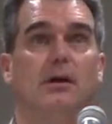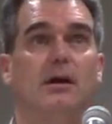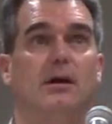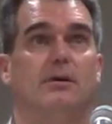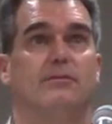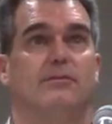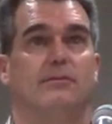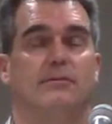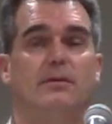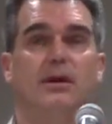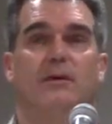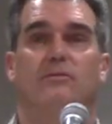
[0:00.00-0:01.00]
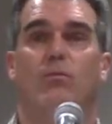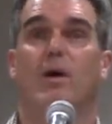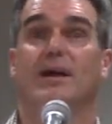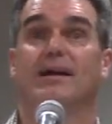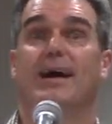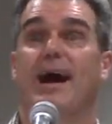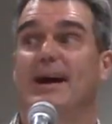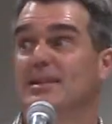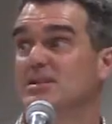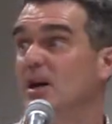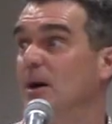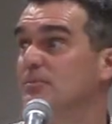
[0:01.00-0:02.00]
of what God
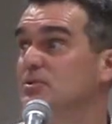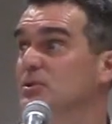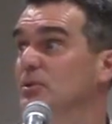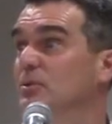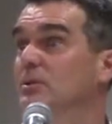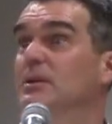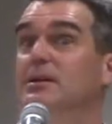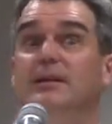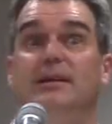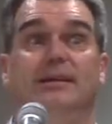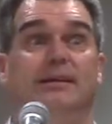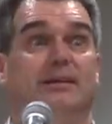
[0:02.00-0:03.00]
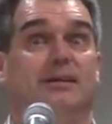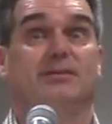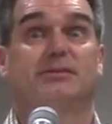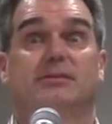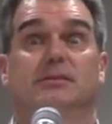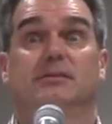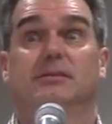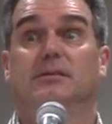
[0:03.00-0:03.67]
is up to in us.